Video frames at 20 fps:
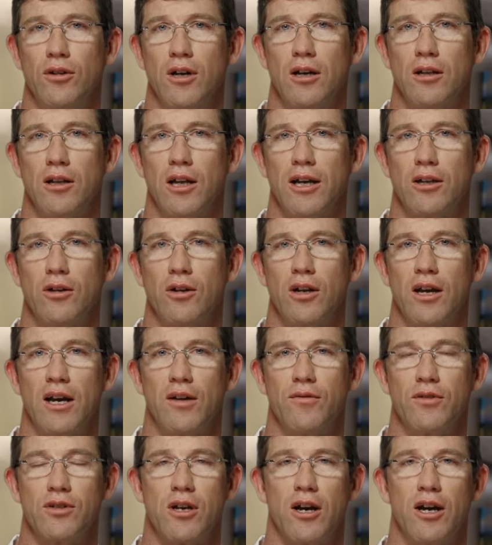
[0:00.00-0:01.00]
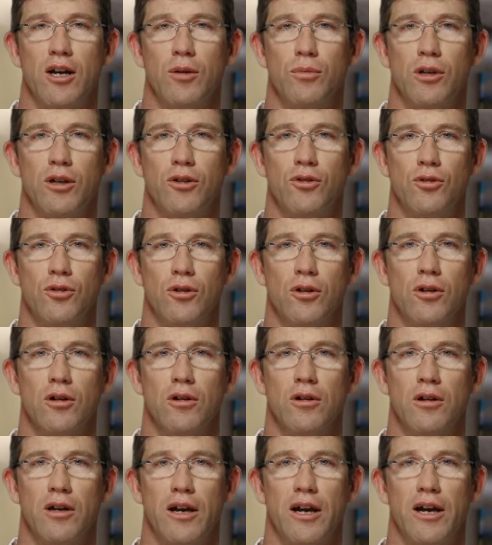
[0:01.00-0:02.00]
not likely to have as high a blood
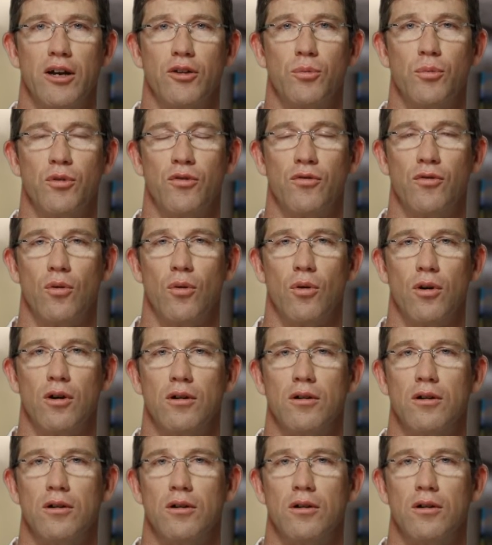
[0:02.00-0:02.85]
sugar as before.